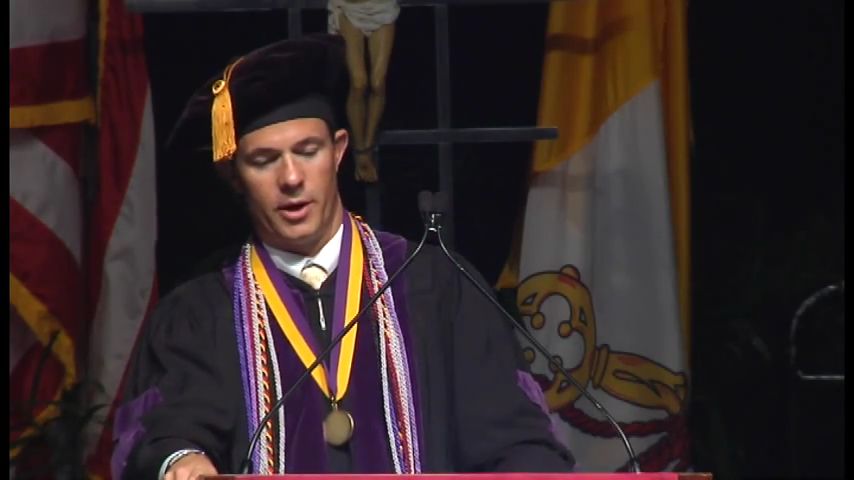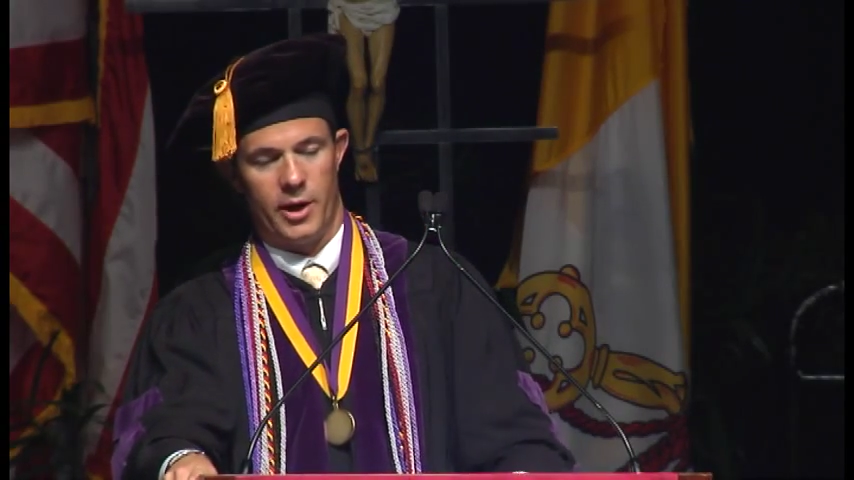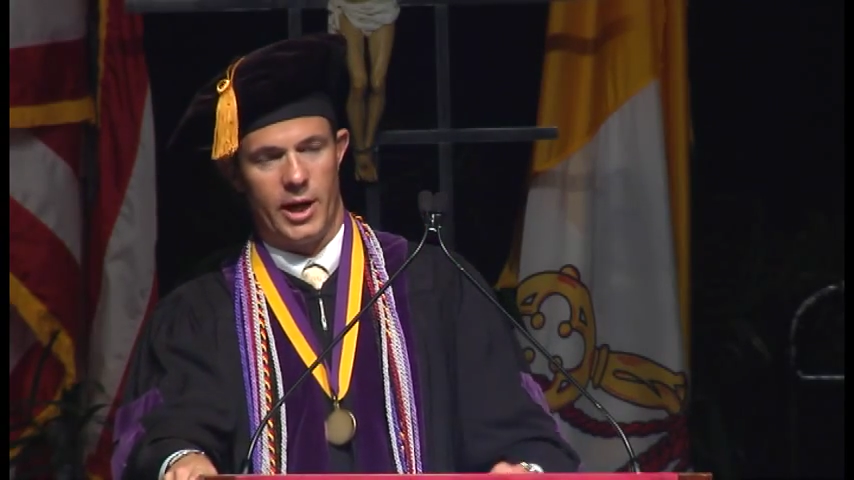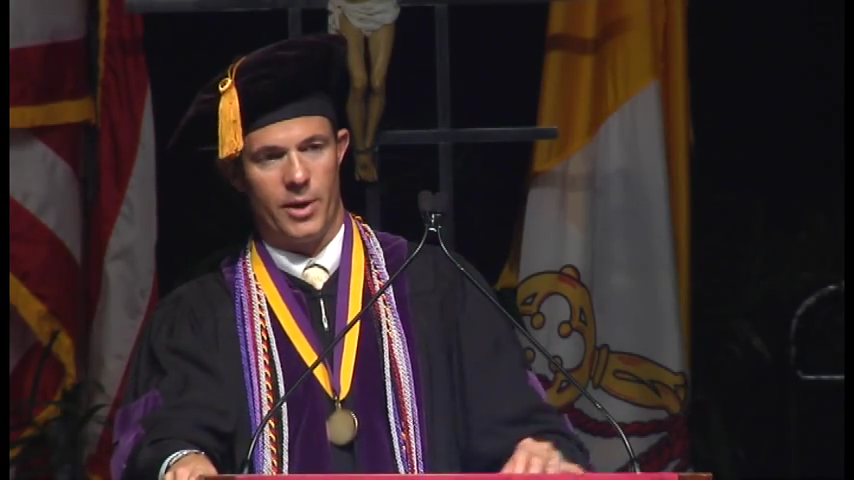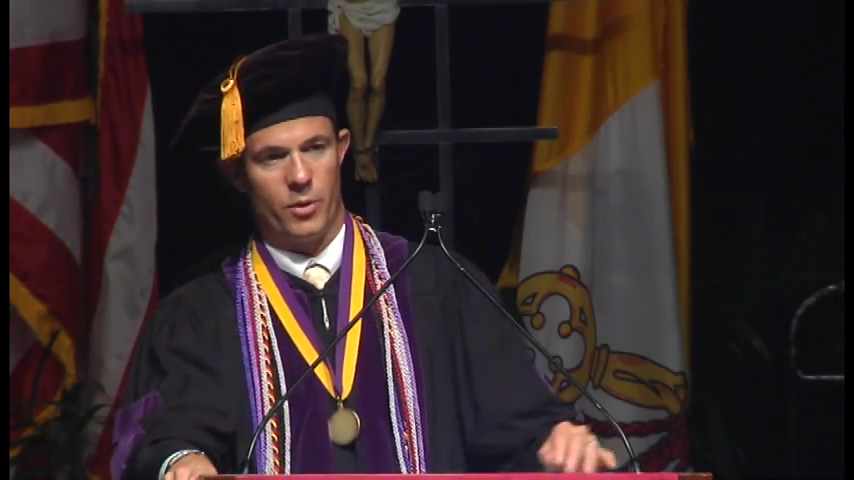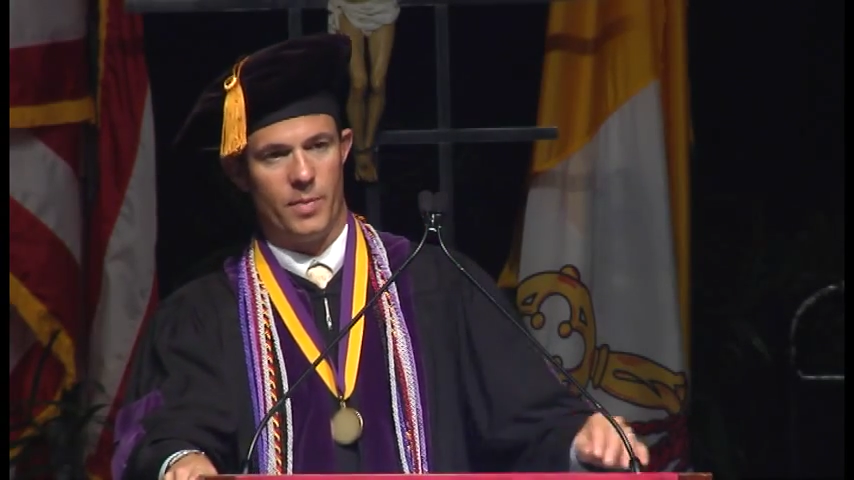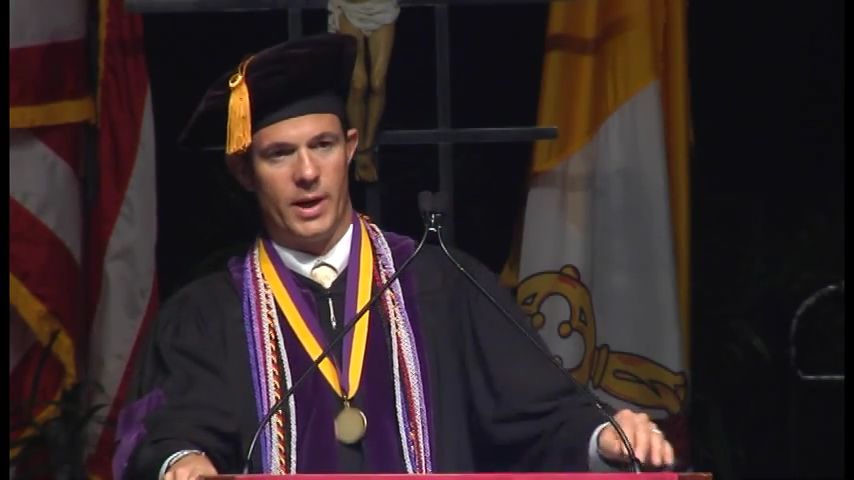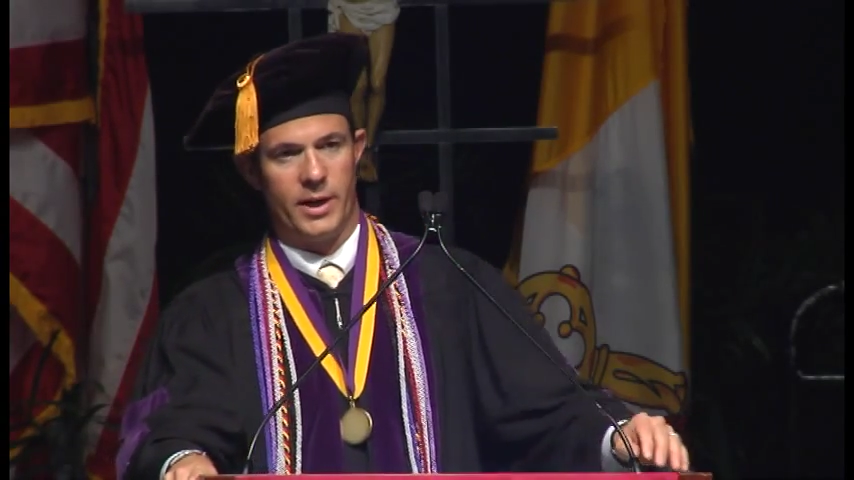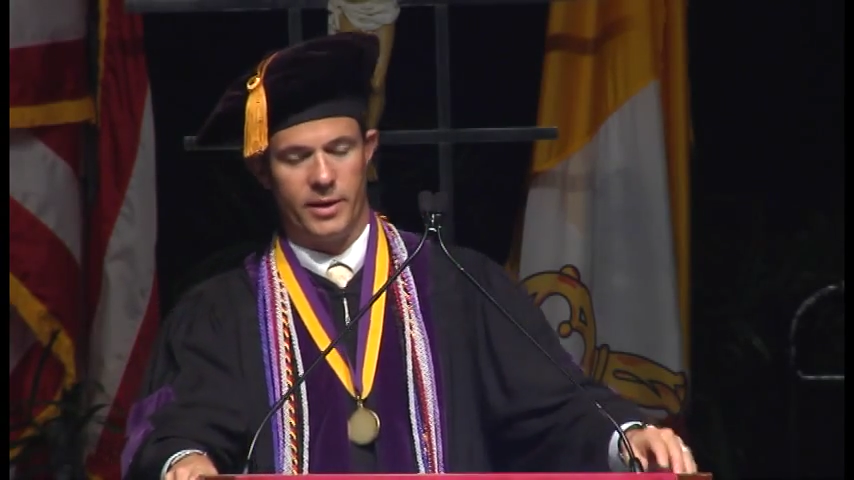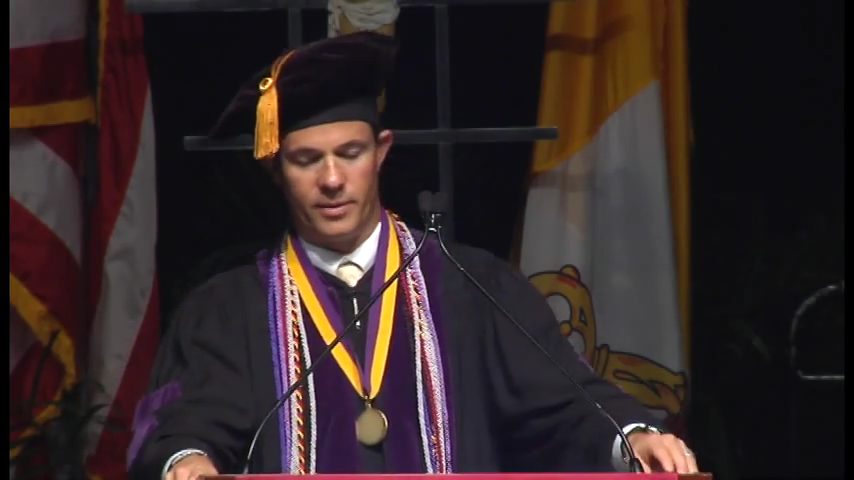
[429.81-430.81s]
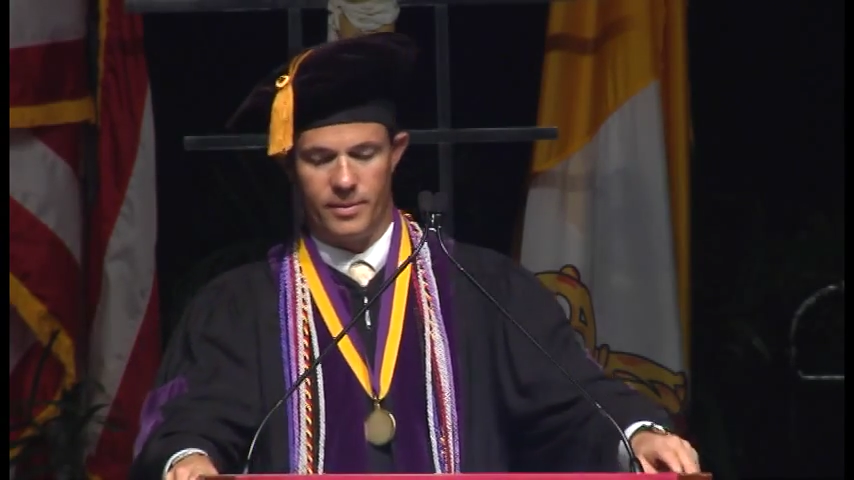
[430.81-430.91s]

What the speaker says: And I am reminded